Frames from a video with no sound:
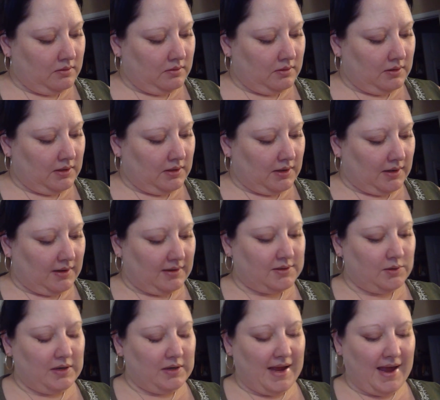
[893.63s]
Yeah, and so
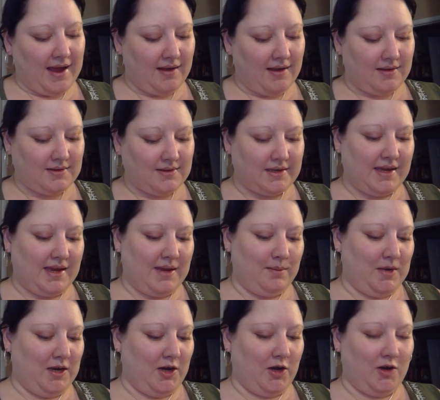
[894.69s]
it has a game
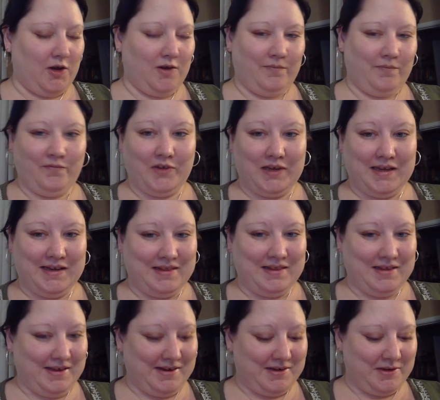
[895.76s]
in here for Key to the
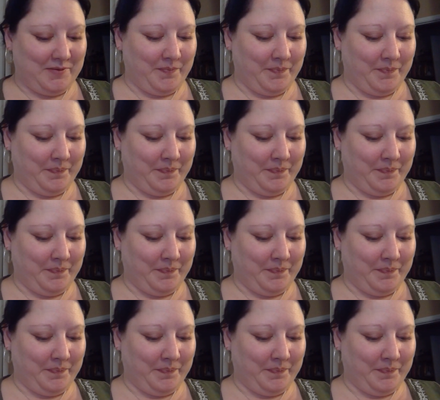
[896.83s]
Kingdom.